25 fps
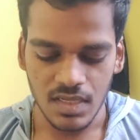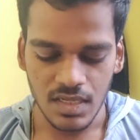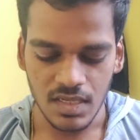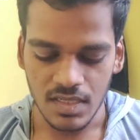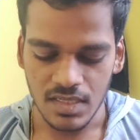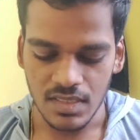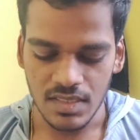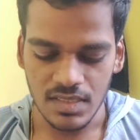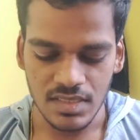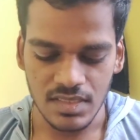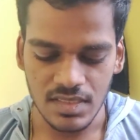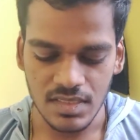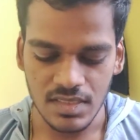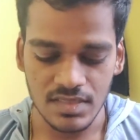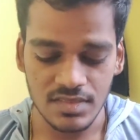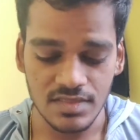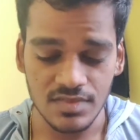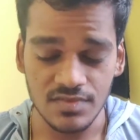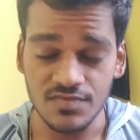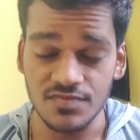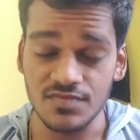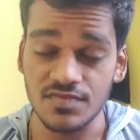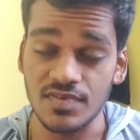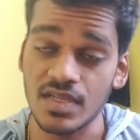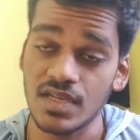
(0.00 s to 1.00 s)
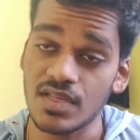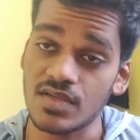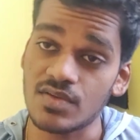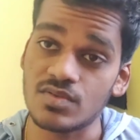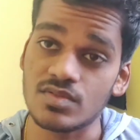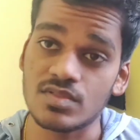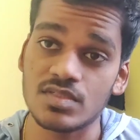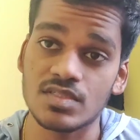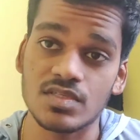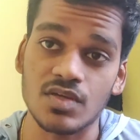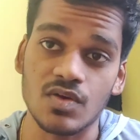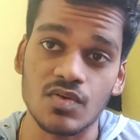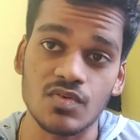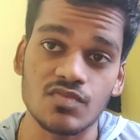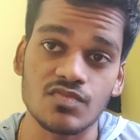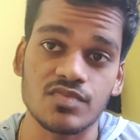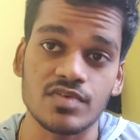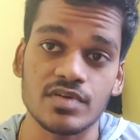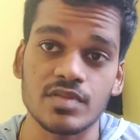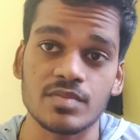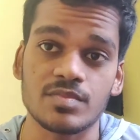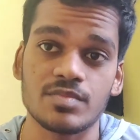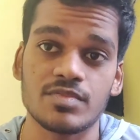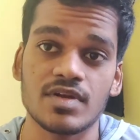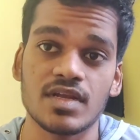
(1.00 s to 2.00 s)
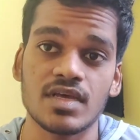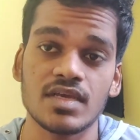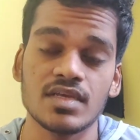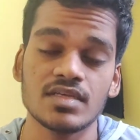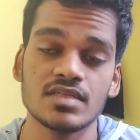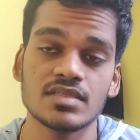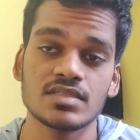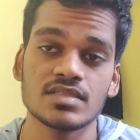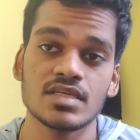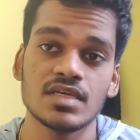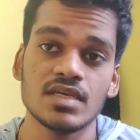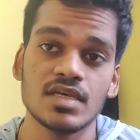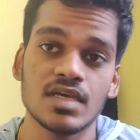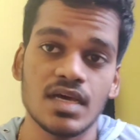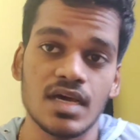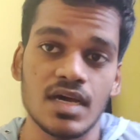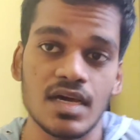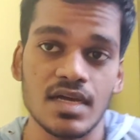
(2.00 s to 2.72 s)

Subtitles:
It has a very good sound for the price,